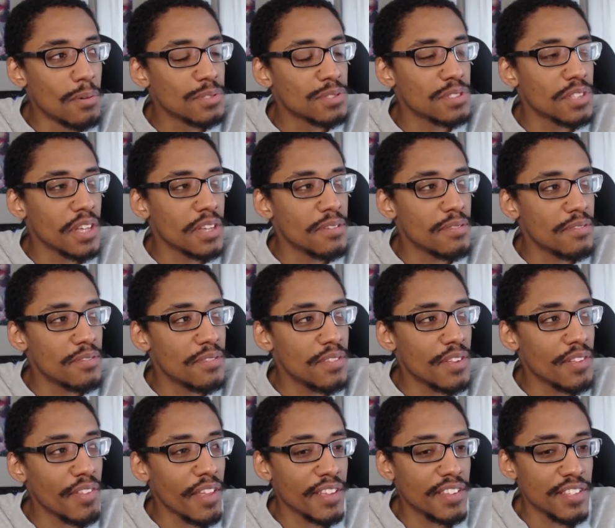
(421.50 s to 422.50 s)
like
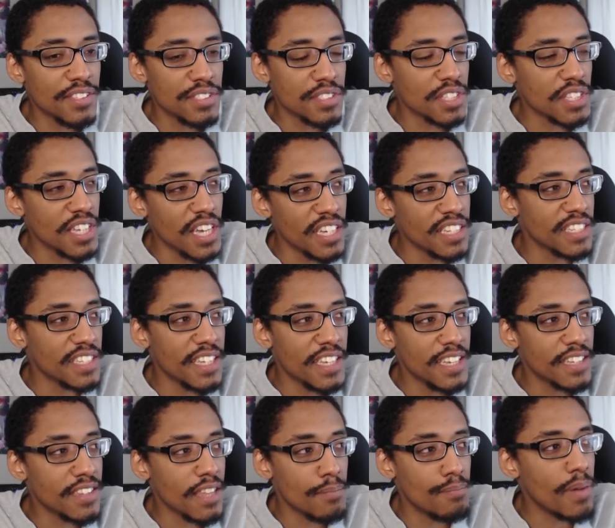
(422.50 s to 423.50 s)
this is the kind of
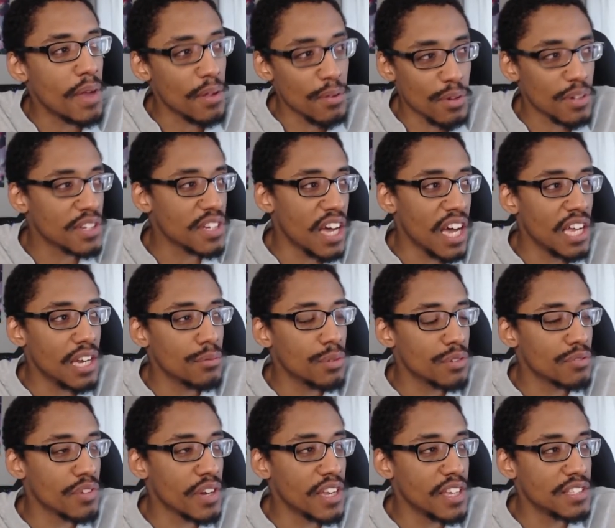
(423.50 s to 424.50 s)
kid that Bail Organa
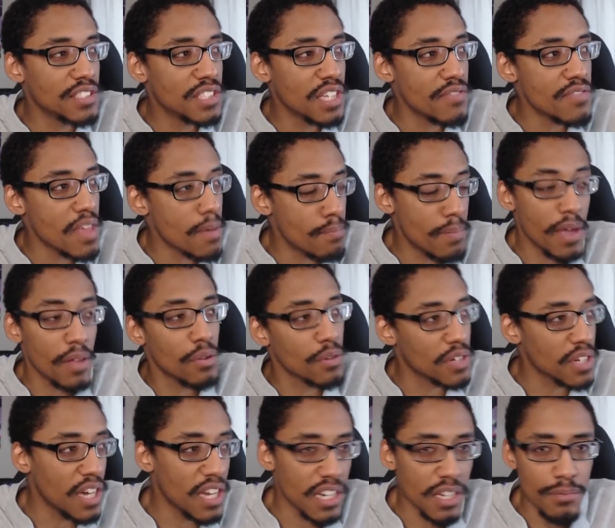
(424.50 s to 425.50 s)
would raise, given that Bail
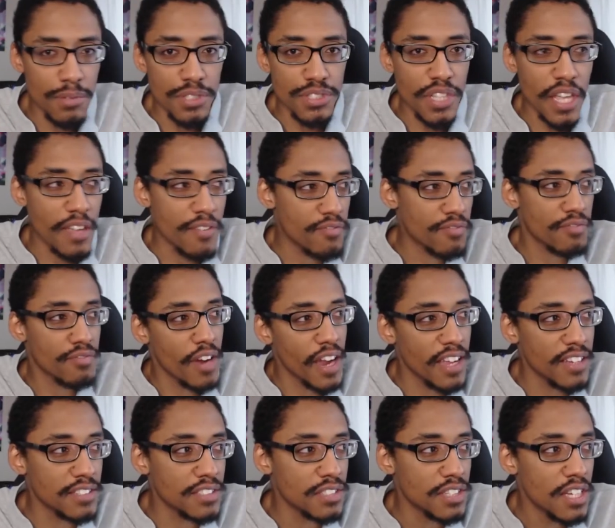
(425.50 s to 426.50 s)
Organa was a
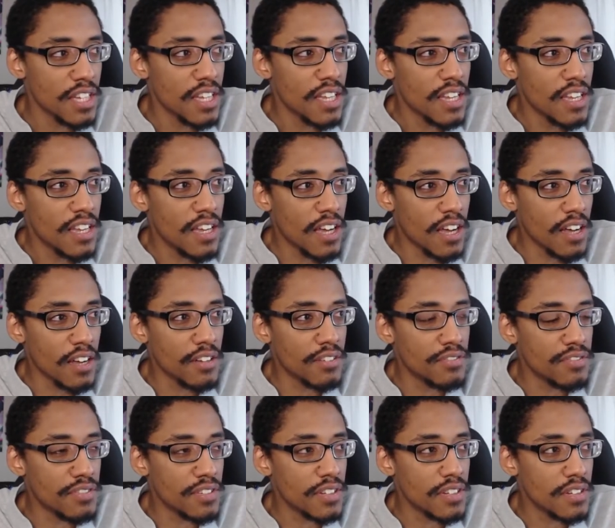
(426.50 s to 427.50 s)
friend
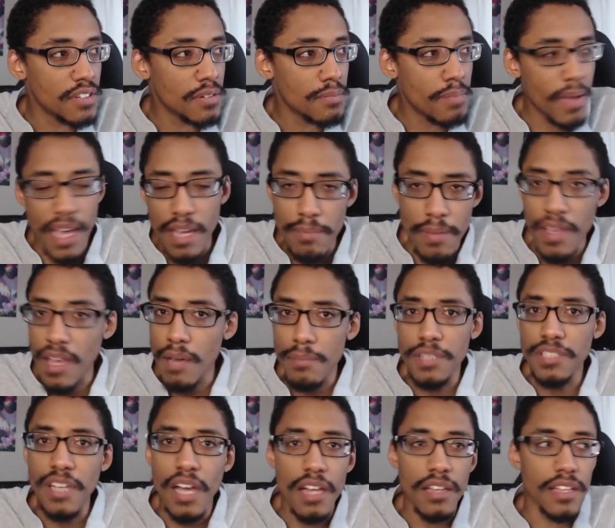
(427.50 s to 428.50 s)
of Padme
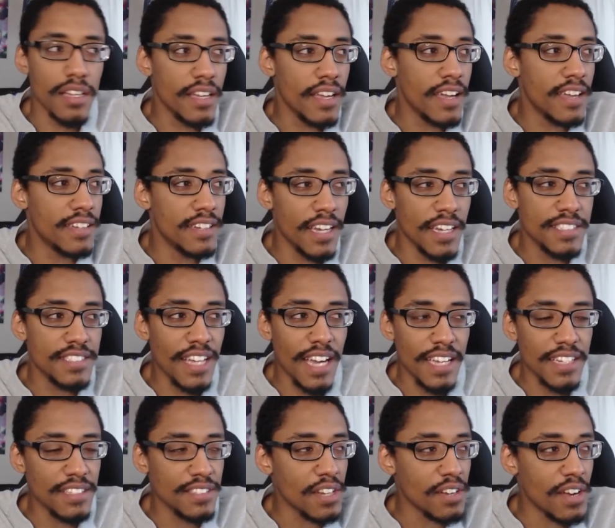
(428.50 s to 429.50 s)
Amidala. And I
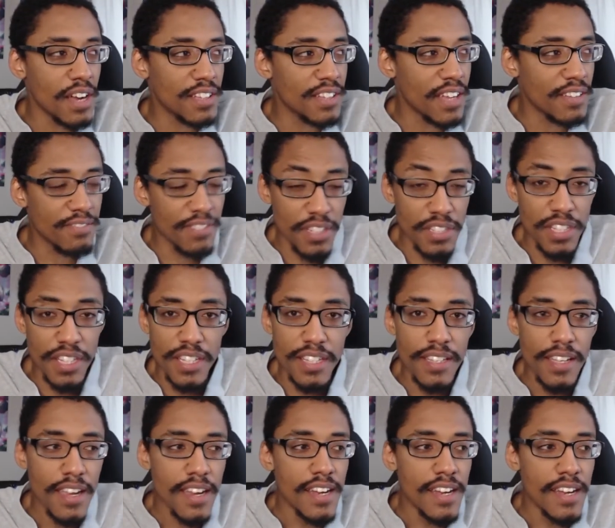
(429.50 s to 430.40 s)
don't know. I really